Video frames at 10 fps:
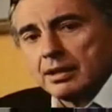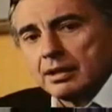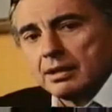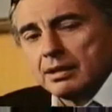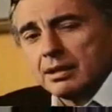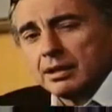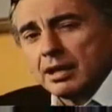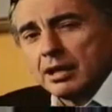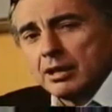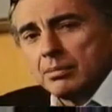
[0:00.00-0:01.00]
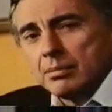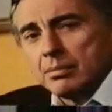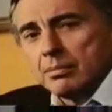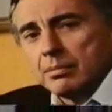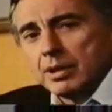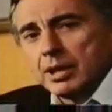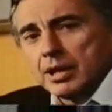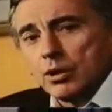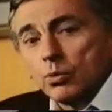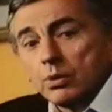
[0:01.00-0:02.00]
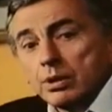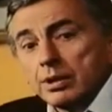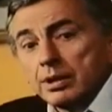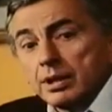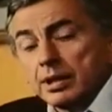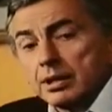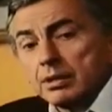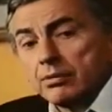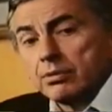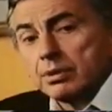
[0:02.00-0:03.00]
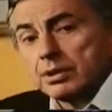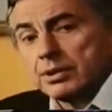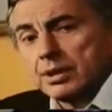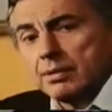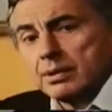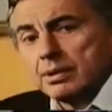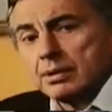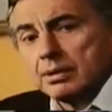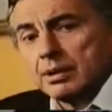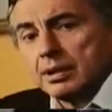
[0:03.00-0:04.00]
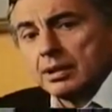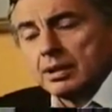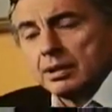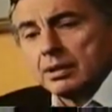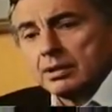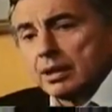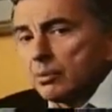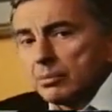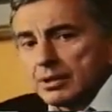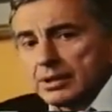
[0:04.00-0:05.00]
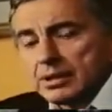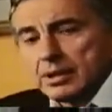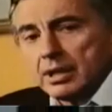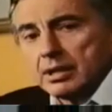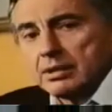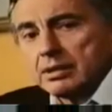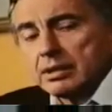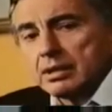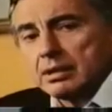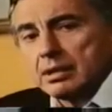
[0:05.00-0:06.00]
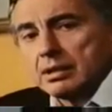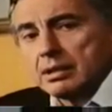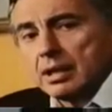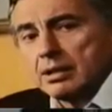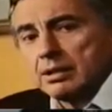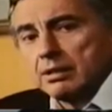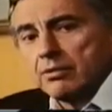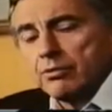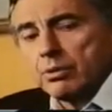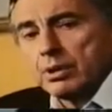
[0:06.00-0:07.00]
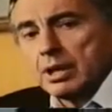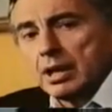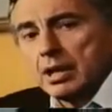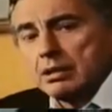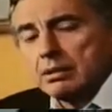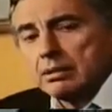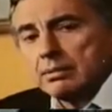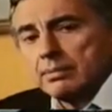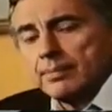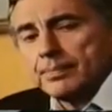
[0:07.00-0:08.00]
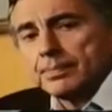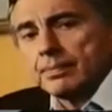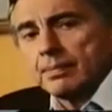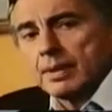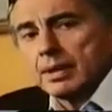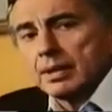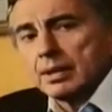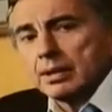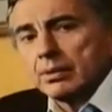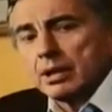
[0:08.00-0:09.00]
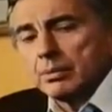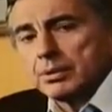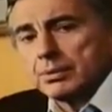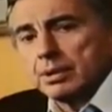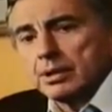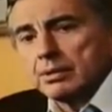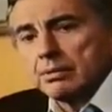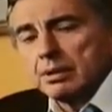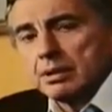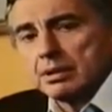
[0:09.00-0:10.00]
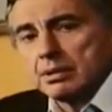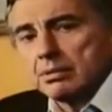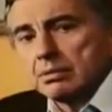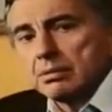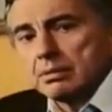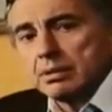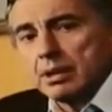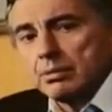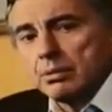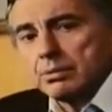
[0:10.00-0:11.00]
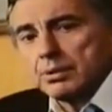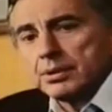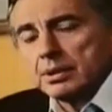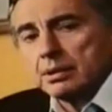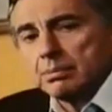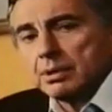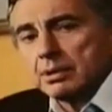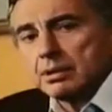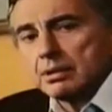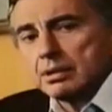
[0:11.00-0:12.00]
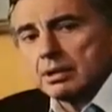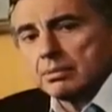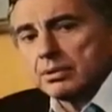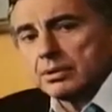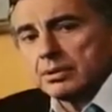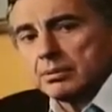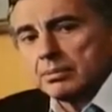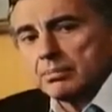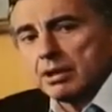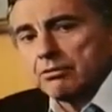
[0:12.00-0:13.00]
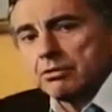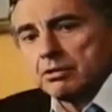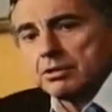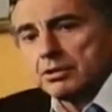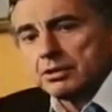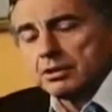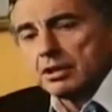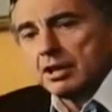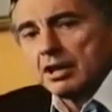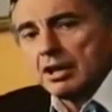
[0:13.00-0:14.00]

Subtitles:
Then came In the Yellow Wood in 1947. Not much success. And then in 1948, when I was 22 years old, I wrote The City and the Pillar, and that was my first,